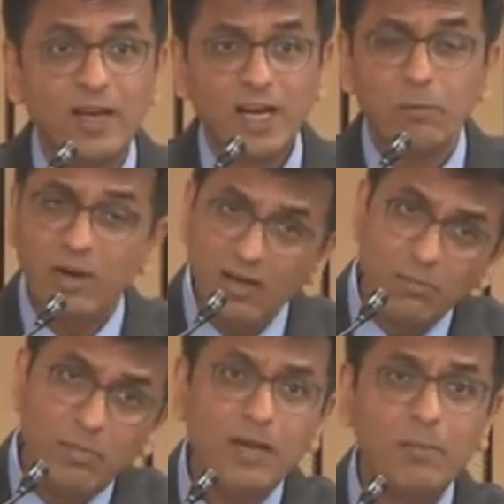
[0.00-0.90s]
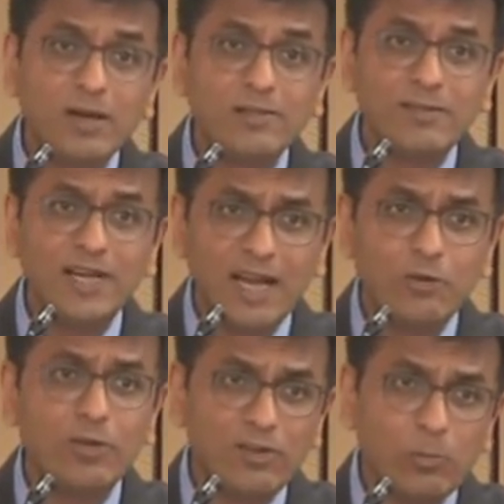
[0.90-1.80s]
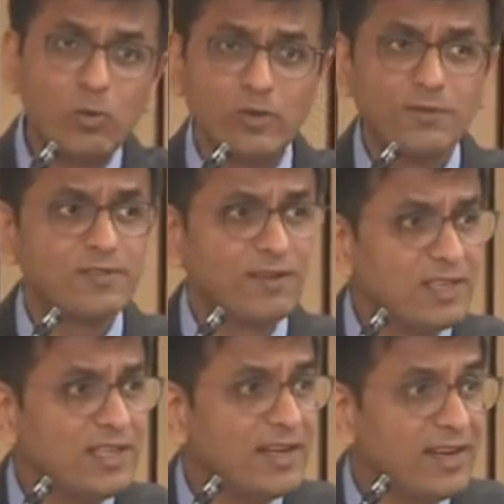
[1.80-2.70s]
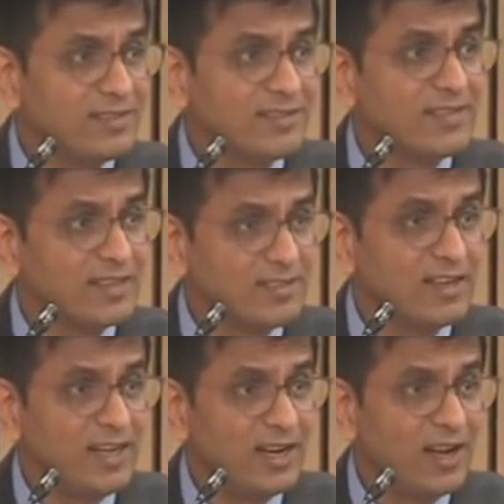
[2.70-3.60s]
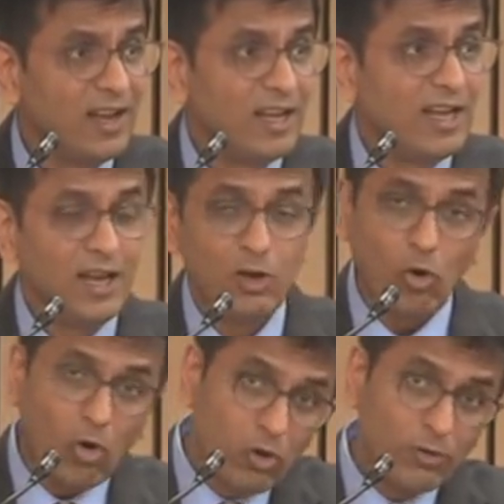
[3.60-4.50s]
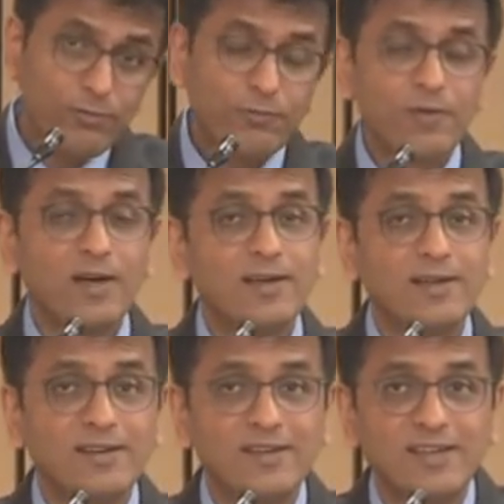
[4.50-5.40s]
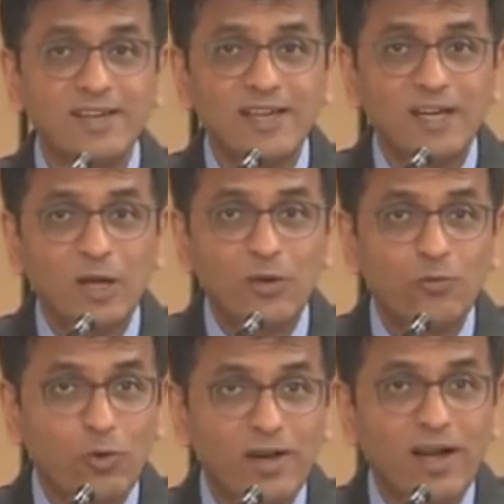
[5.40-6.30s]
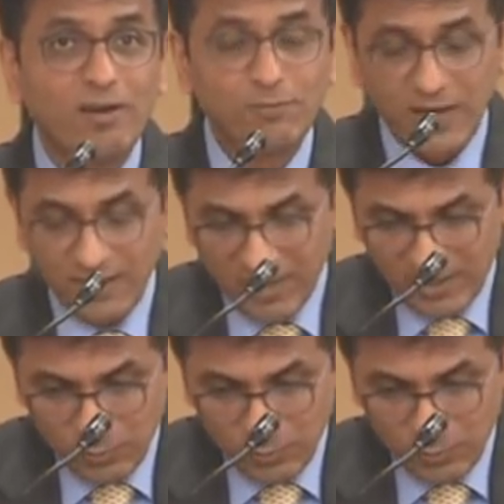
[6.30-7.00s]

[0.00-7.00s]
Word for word: It better be because we had to dispose of 70 cases yesterday in all of uh, four and a half, five hours